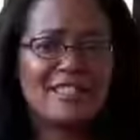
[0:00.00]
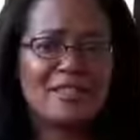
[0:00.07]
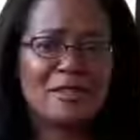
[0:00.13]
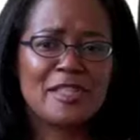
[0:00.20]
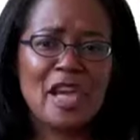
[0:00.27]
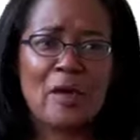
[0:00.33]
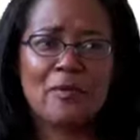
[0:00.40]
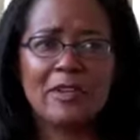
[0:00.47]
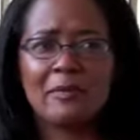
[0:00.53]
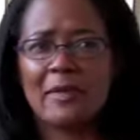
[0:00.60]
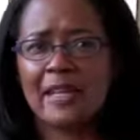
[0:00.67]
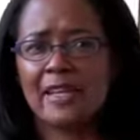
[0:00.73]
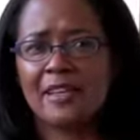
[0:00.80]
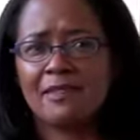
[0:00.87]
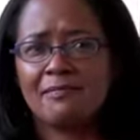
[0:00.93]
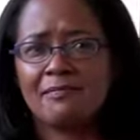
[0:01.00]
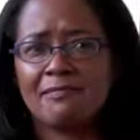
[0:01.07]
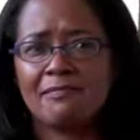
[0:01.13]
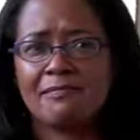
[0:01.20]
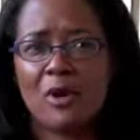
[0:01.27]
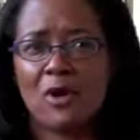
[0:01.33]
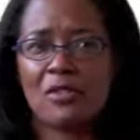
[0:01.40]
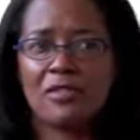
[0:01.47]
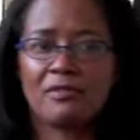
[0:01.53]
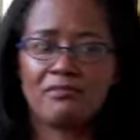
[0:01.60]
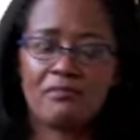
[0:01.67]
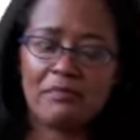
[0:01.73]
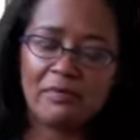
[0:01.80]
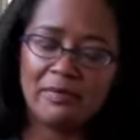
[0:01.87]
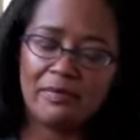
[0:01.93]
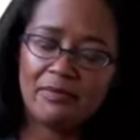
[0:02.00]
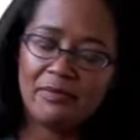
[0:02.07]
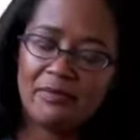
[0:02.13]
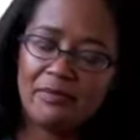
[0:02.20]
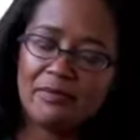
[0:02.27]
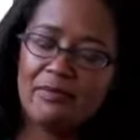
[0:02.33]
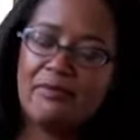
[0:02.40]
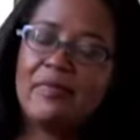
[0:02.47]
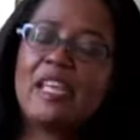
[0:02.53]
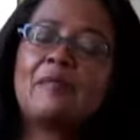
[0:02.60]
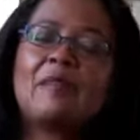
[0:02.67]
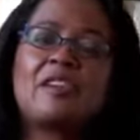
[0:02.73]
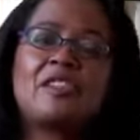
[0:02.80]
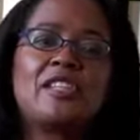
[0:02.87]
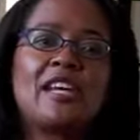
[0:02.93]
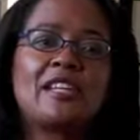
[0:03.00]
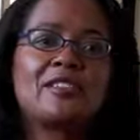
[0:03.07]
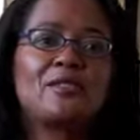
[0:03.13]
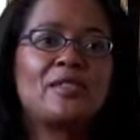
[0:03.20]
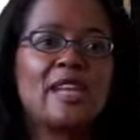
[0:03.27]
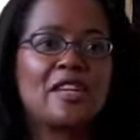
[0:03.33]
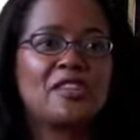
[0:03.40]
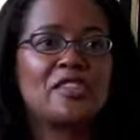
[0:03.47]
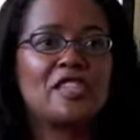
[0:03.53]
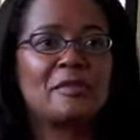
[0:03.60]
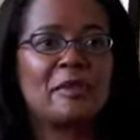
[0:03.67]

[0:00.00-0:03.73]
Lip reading: So it's helping me both in my Shiatsu sessions,